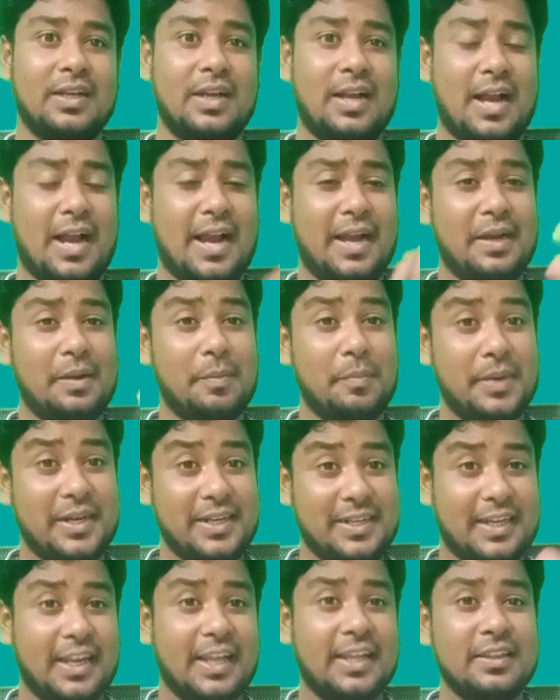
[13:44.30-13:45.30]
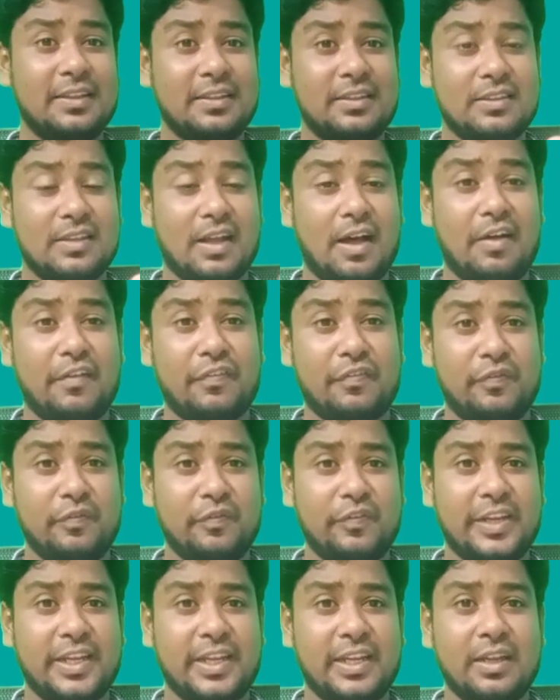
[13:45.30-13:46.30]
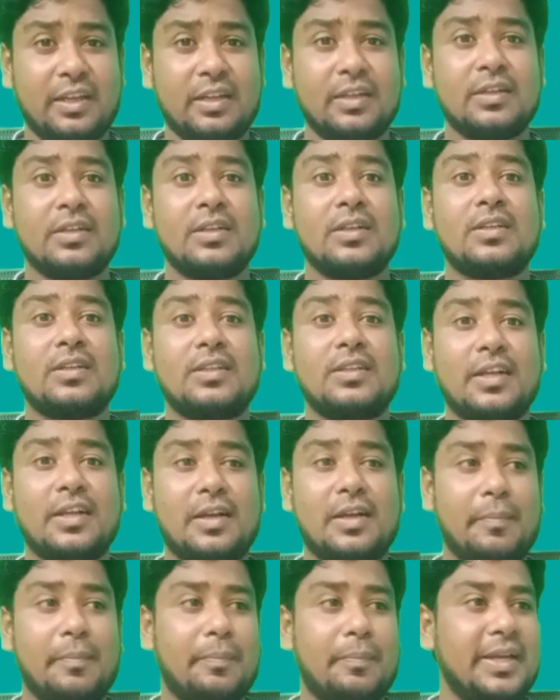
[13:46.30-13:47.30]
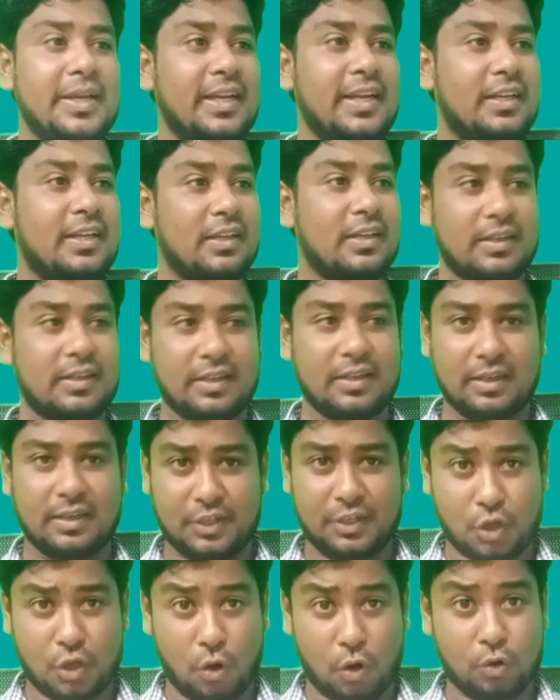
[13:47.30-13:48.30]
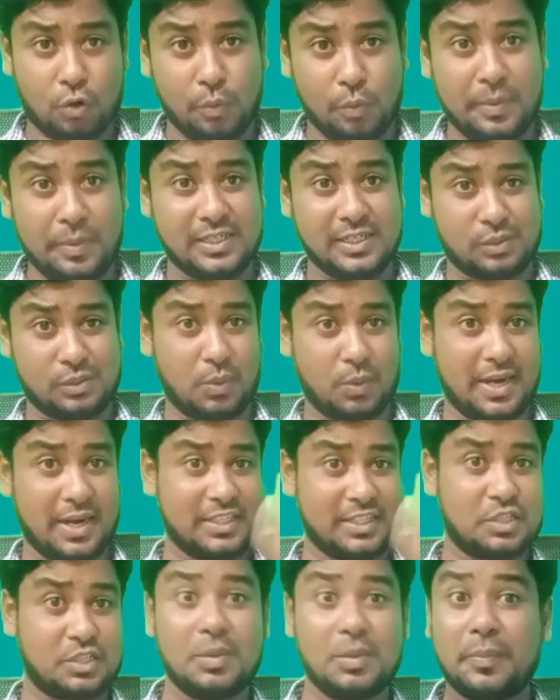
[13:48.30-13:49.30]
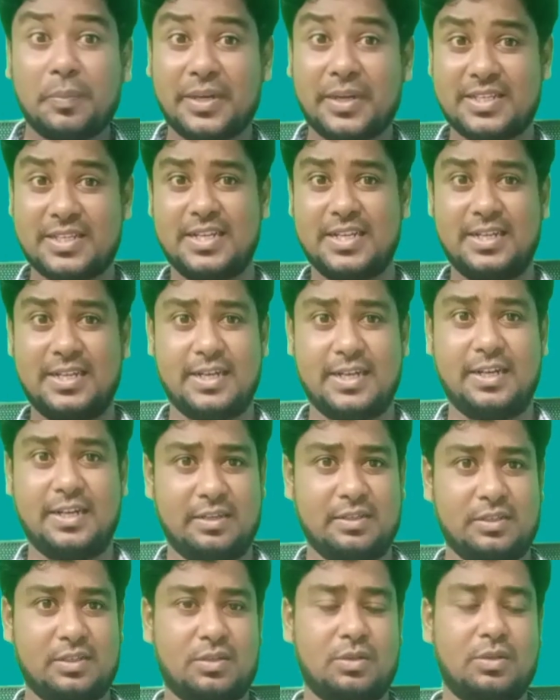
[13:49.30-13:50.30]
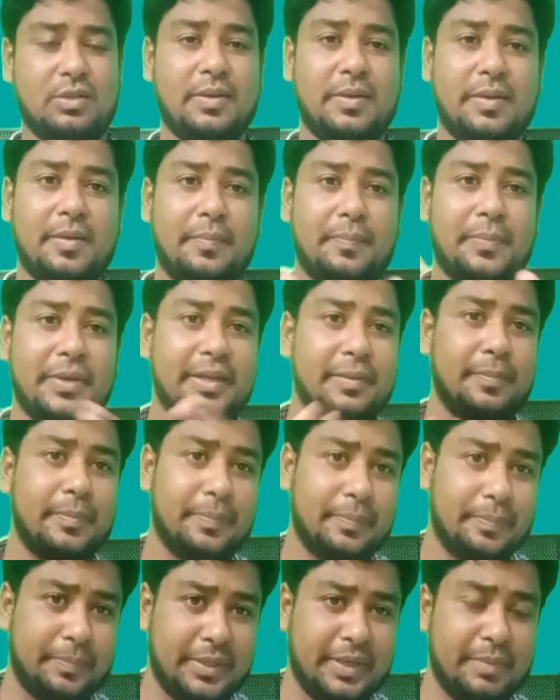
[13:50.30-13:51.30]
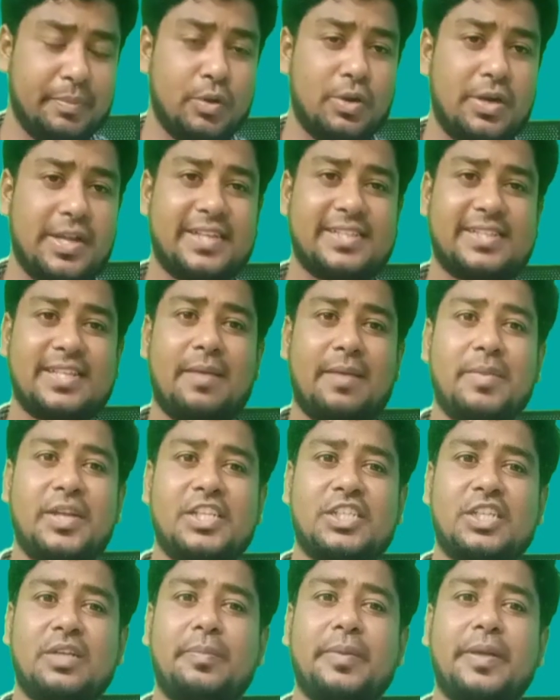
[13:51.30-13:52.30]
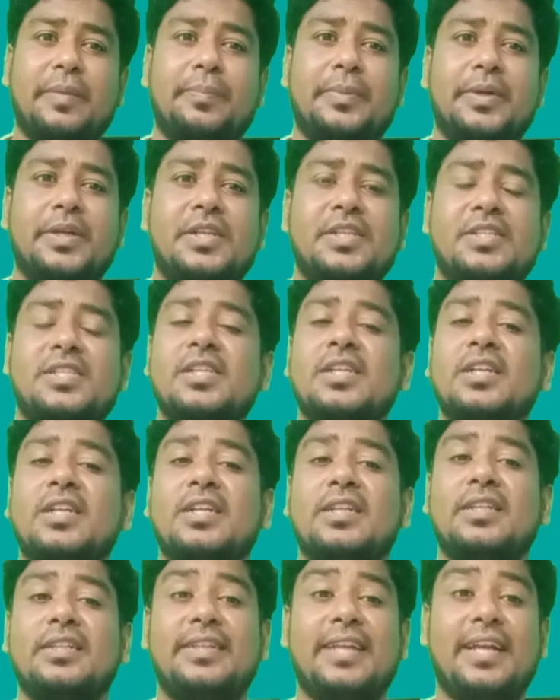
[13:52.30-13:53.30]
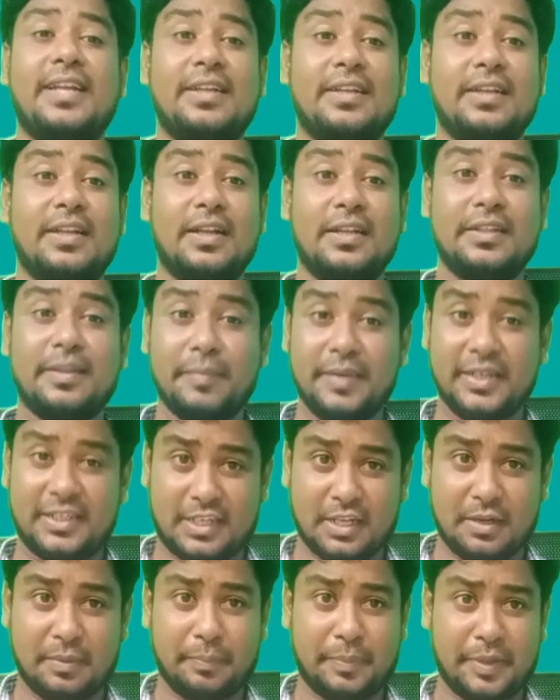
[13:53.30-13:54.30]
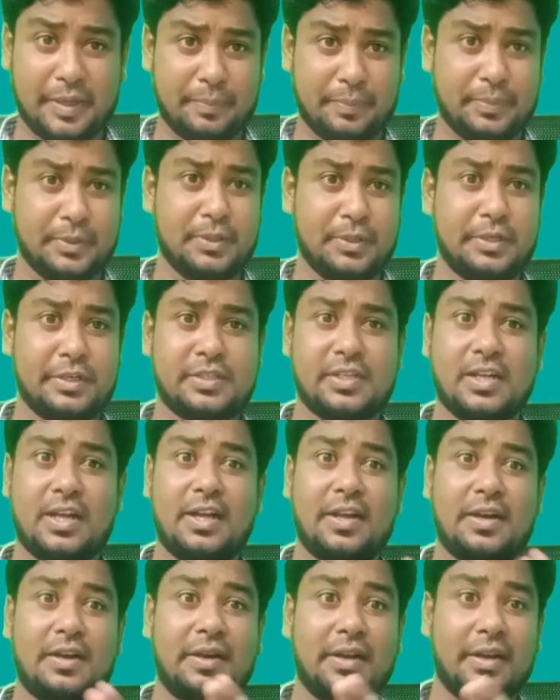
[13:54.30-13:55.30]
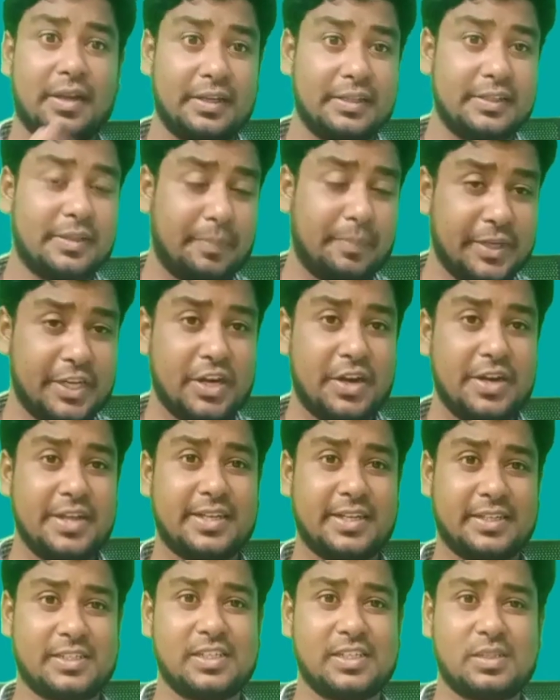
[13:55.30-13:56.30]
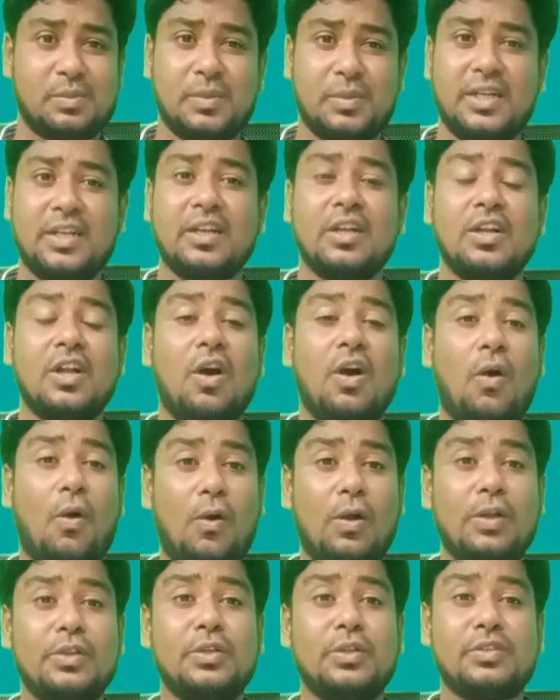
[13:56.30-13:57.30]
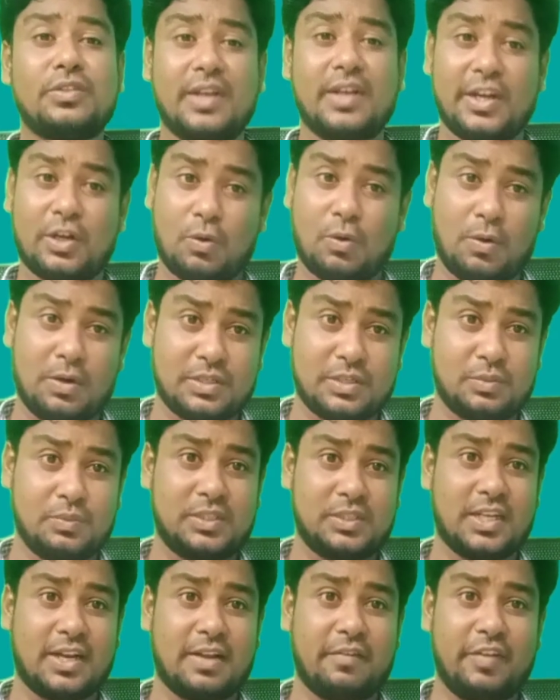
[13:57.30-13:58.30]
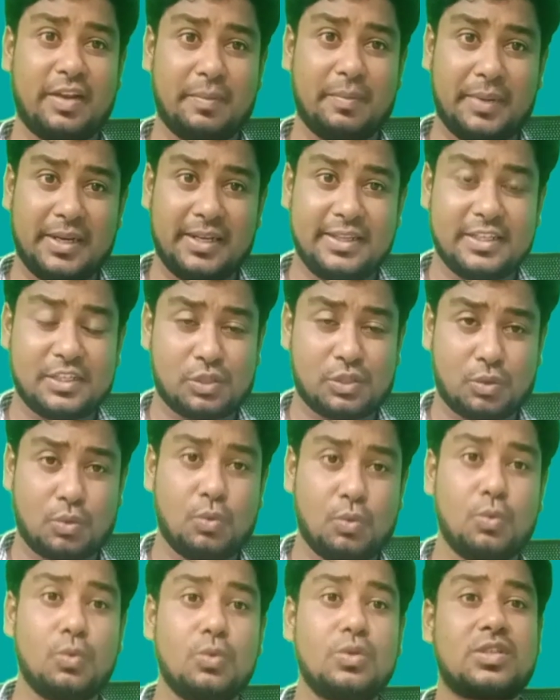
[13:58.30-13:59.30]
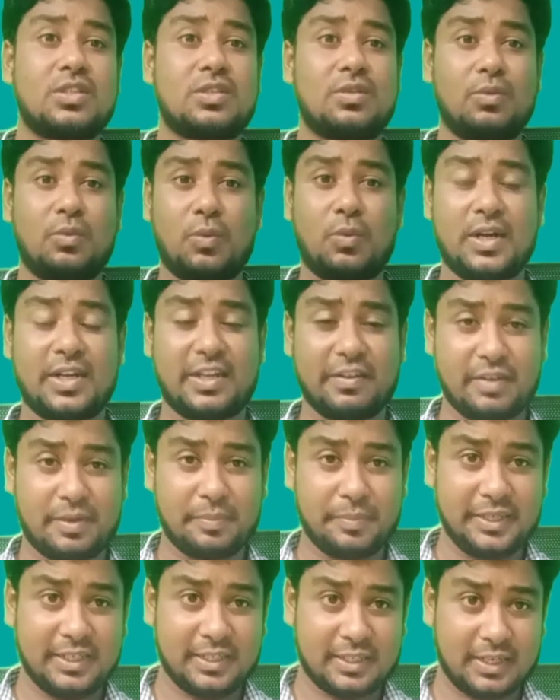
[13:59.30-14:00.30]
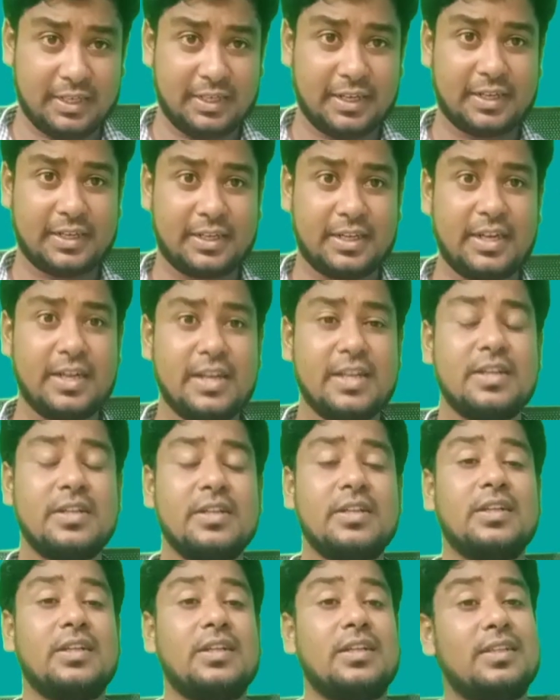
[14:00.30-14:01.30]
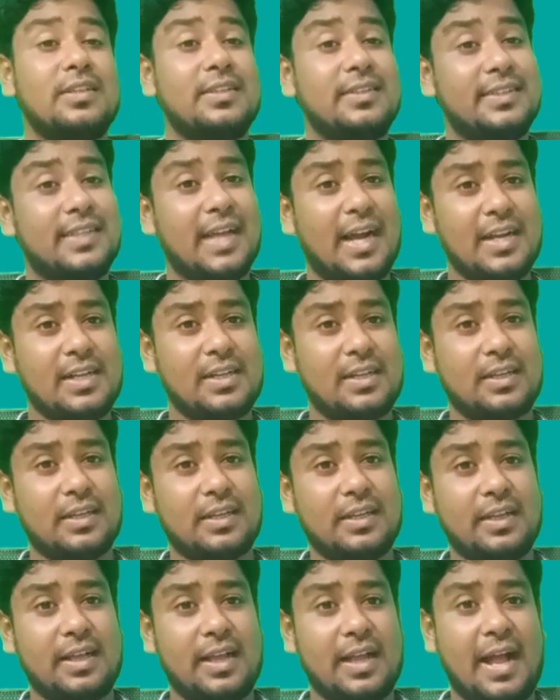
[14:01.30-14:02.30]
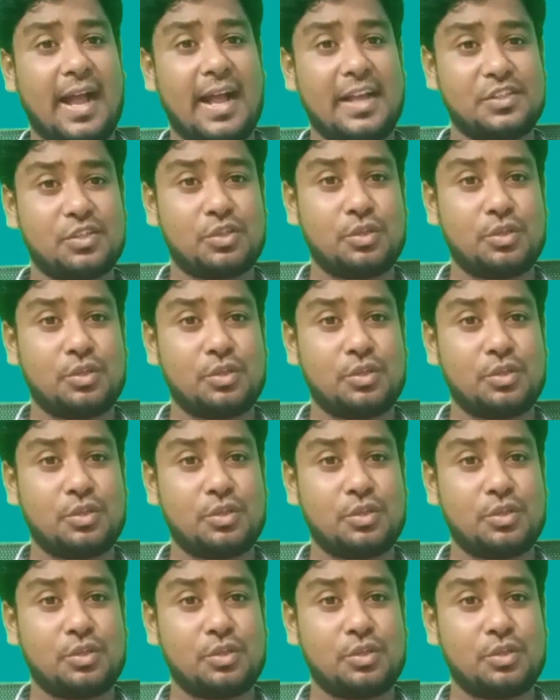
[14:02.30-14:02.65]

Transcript: And by 10th of May, the complete documents what has to be presented. So the pre-board examination papers, then the midterm papers or the periodic assessment, all those records which are available in the schools, whatever been conducted, that has